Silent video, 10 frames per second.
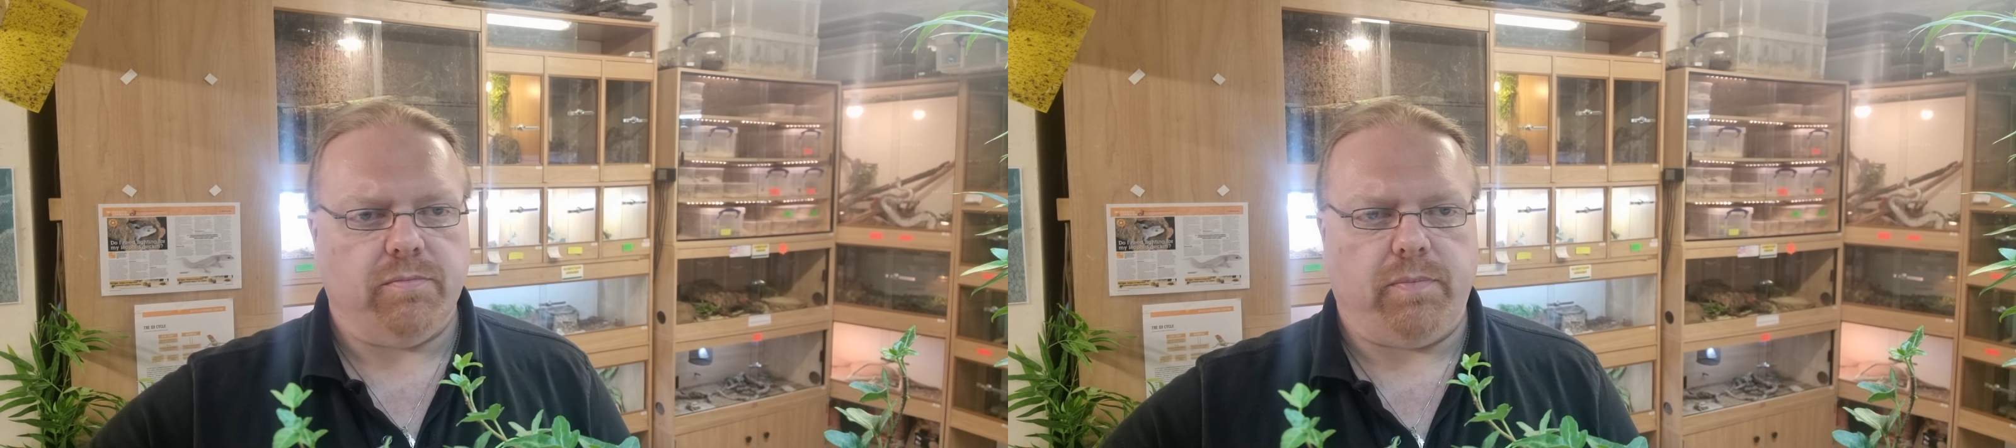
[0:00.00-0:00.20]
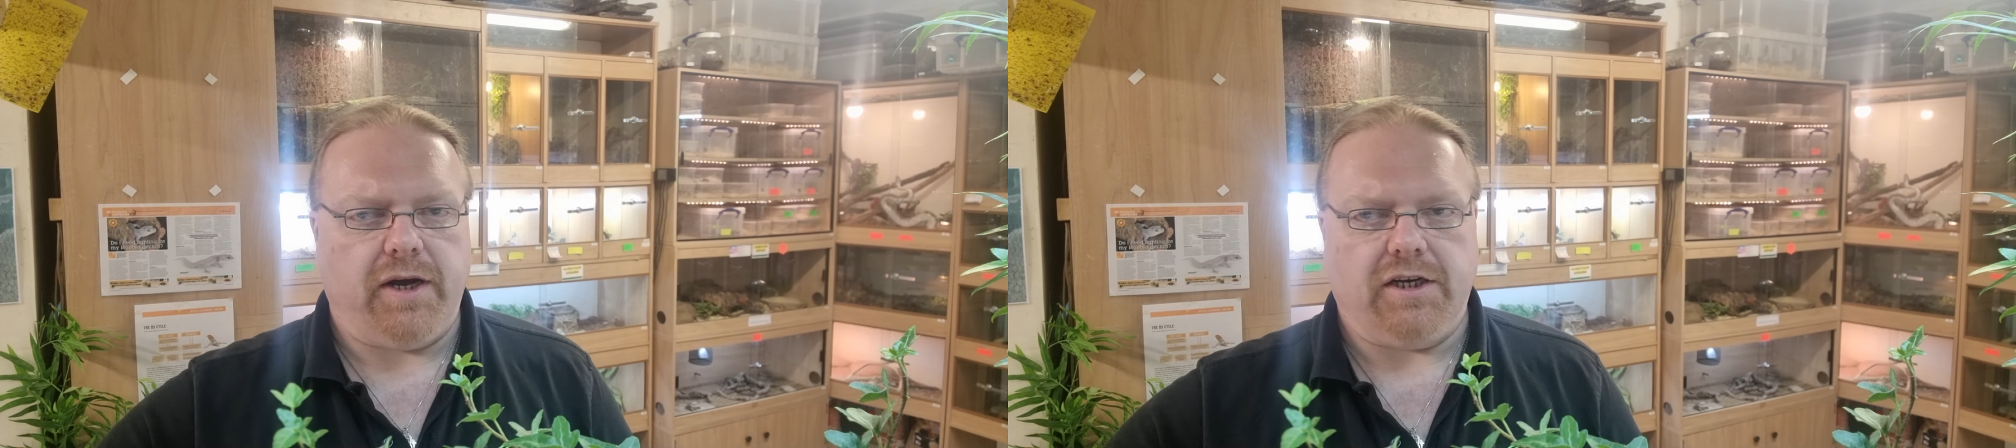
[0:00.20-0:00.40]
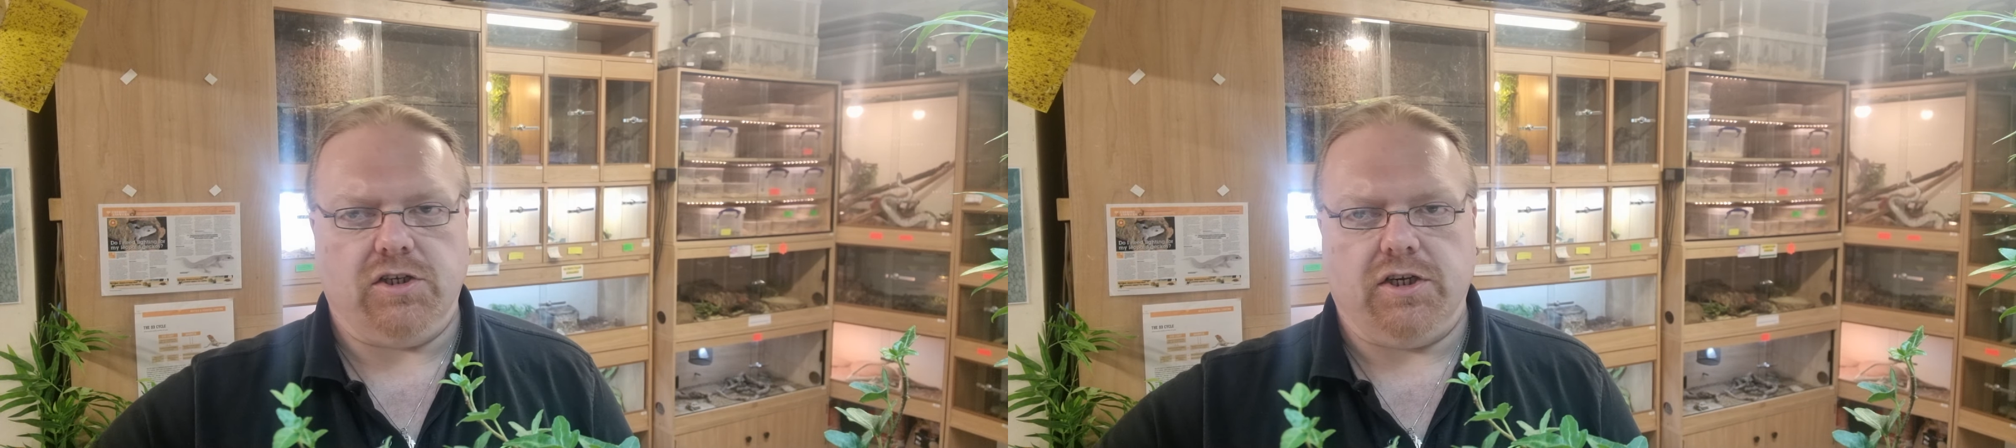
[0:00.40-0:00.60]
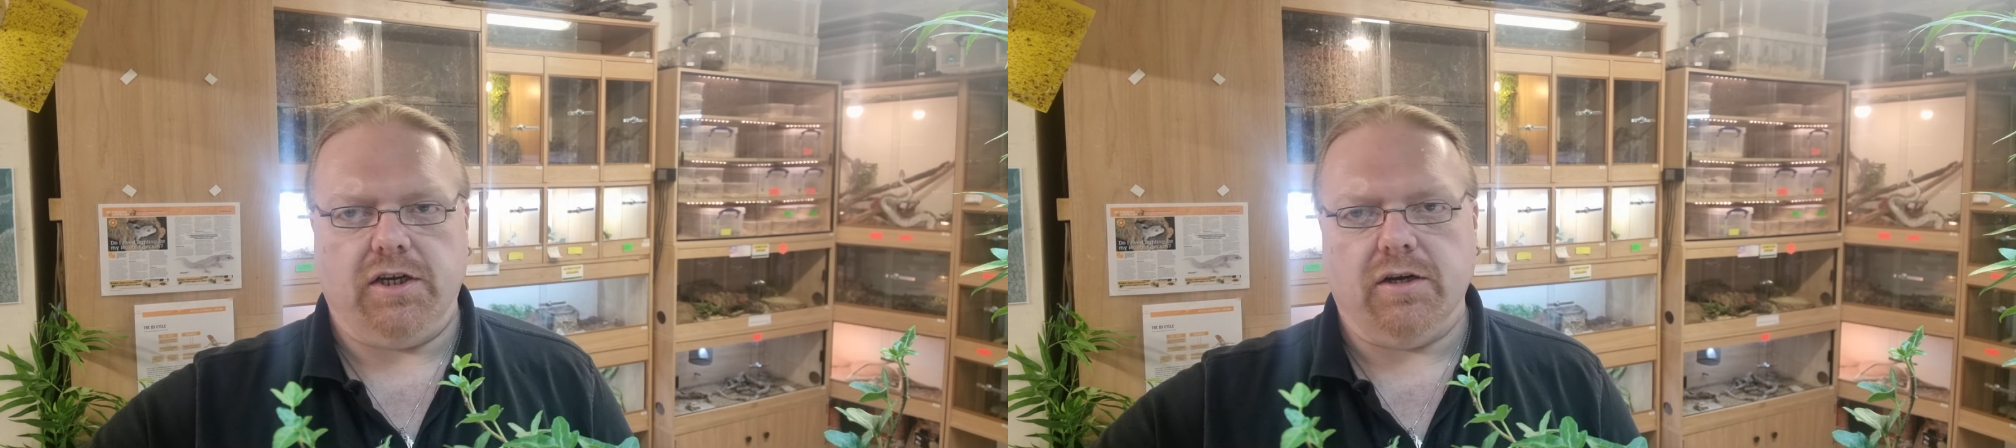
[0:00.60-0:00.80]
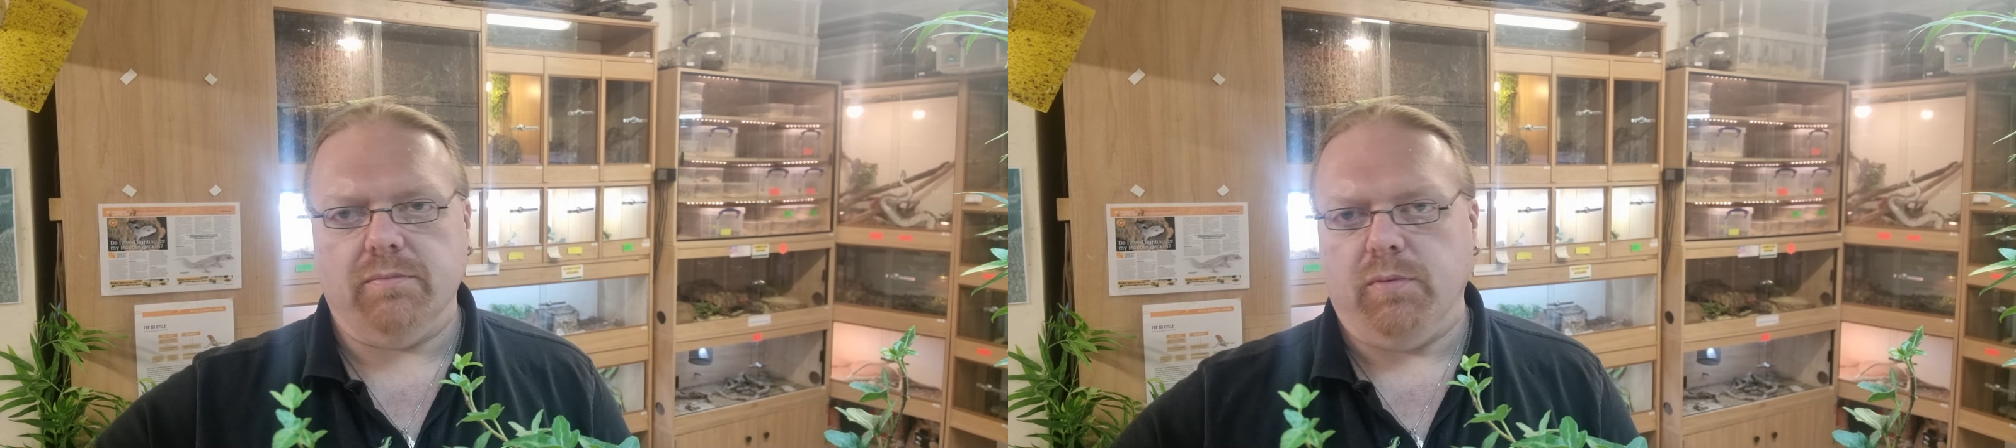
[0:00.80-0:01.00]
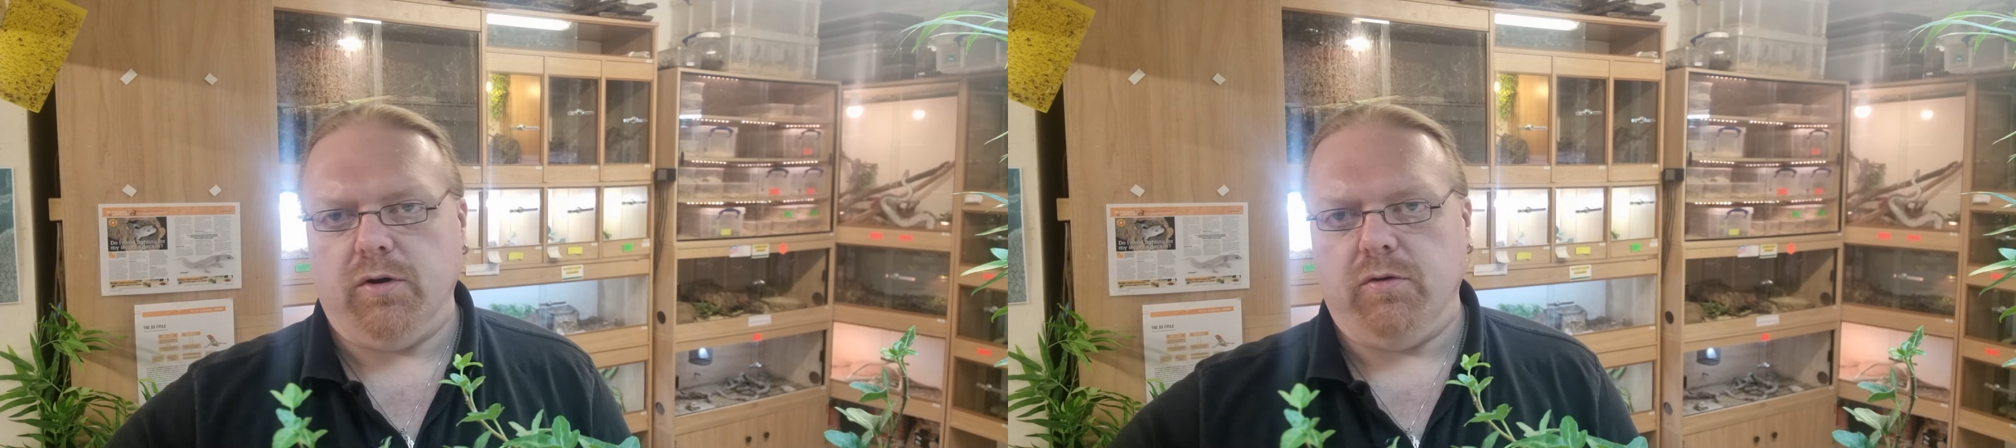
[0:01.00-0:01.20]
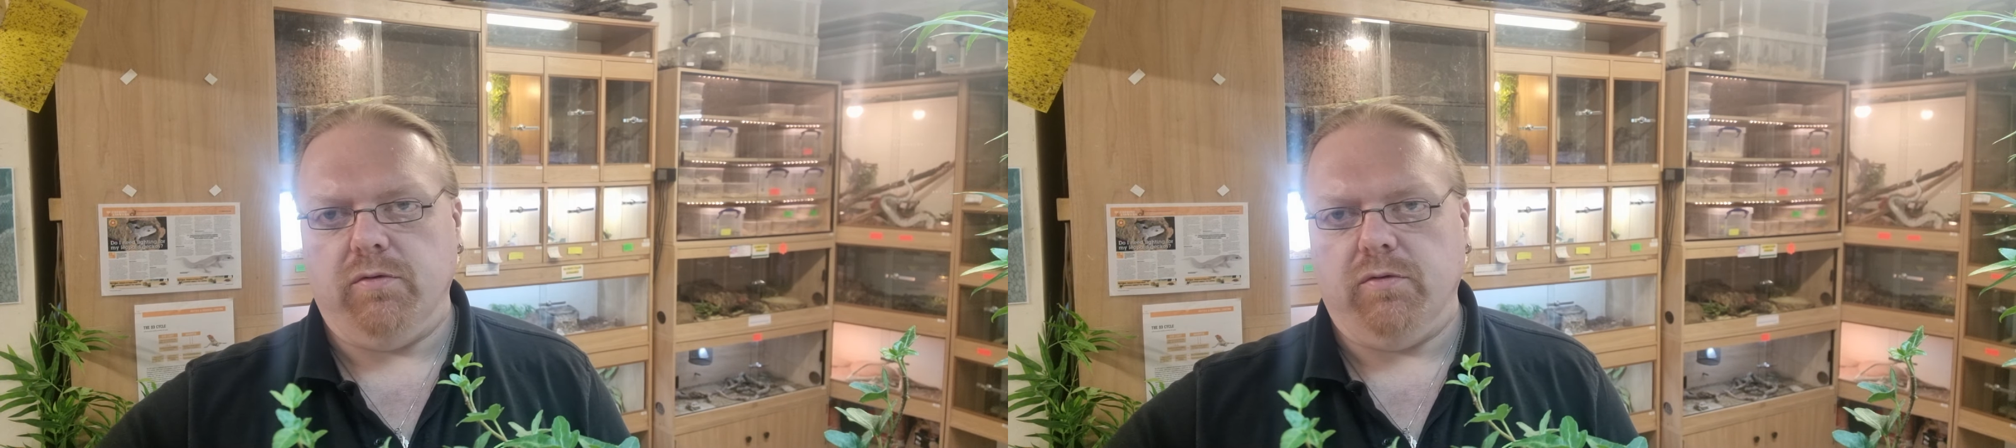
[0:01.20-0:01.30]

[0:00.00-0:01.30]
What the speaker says: Pangea, Blue